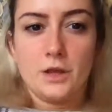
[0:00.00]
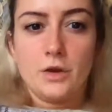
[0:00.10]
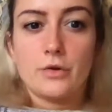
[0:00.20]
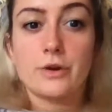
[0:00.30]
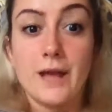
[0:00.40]

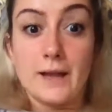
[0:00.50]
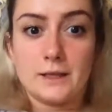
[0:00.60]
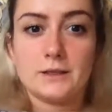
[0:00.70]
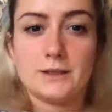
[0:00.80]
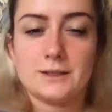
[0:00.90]

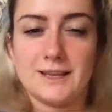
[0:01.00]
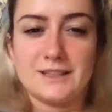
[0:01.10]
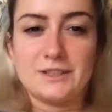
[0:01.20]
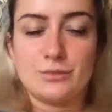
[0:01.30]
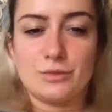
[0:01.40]
organically
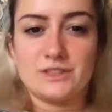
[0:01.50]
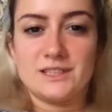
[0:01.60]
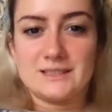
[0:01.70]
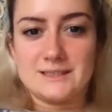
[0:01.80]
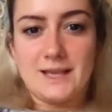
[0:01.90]
connected with
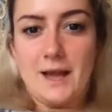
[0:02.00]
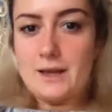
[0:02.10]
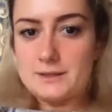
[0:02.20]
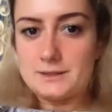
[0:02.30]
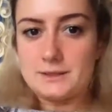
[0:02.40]
these
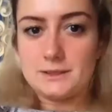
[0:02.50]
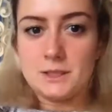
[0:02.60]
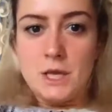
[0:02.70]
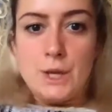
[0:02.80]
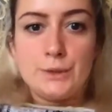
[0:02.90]

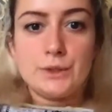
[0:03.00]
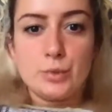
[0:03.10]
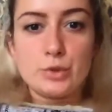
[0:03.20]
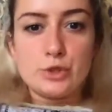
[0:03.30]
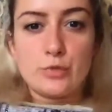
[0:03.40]
tasks. The
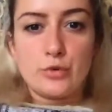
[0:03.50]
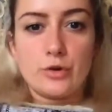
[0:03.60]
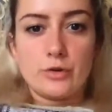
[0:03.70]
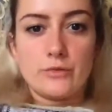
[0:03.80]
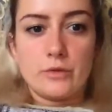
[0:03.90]
most
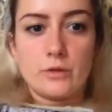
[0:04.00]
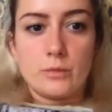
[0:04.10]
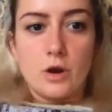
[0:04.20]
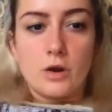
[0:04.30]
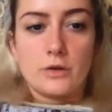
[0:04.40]
important of
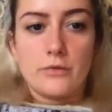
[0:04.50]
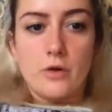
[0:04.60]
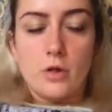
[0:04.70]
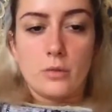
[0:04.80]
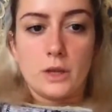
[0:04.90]
them are the
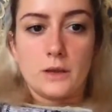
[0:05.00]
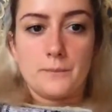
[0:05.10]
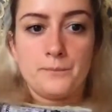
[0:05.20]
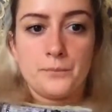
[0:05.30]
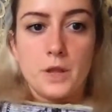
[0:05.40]

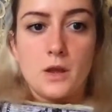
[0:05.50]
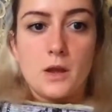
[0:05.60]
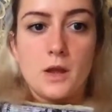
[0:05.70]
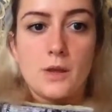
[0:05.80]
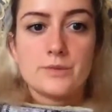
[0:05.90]
following:
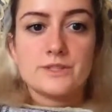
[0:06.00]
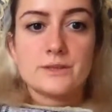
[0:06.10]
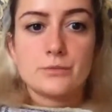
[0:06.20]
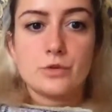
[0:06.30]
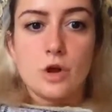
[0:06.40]

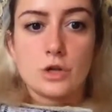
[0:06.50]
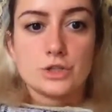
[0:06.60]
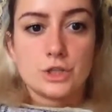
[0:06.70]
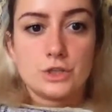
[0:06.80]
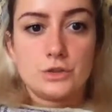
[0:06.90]

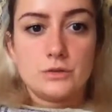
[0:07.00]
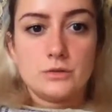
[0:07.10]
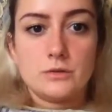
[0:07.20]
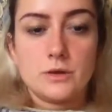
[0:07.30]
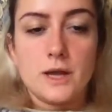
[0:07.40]

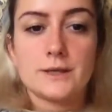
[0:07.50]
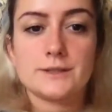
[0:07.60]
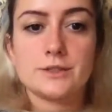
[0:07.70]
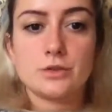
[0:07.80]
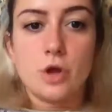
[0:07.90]
epistemological,
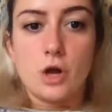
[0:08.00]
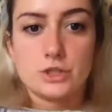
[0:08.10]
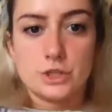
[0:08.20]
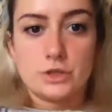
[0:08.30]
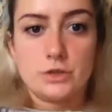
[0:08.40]

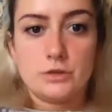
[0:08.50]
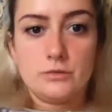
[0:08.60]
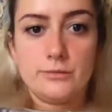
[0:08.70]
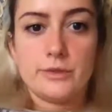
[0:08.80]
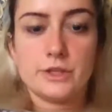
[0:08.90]

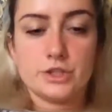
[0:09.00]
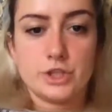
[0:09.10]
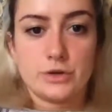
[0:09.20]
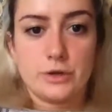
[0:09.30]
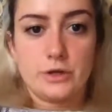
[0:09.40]
axiological,
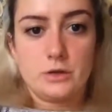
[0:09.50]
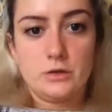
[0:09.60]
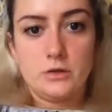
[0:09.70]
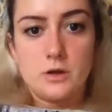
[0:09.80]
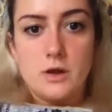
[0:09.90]

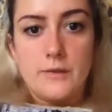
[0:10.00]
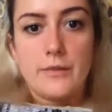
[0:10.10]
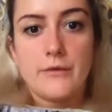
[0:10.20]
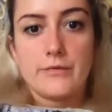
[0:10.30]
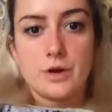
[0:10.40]
managerial,
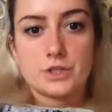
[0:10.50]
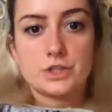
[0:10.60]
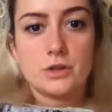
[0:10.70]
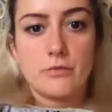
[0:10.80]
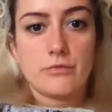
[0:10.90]
the
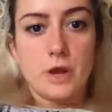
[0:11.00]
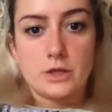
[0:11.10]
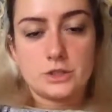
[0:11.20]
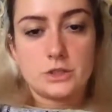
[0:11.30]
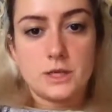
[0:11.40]
function of
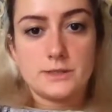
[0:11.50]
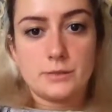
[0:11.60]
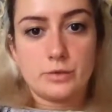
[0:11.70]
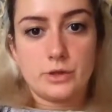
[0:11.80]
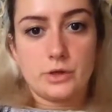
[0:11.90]

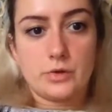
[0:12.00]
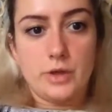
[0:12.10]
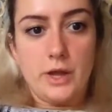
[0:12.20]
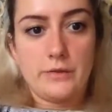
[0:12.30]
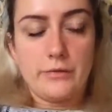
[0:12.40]
rationalizing political
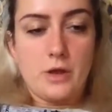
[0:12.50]
life,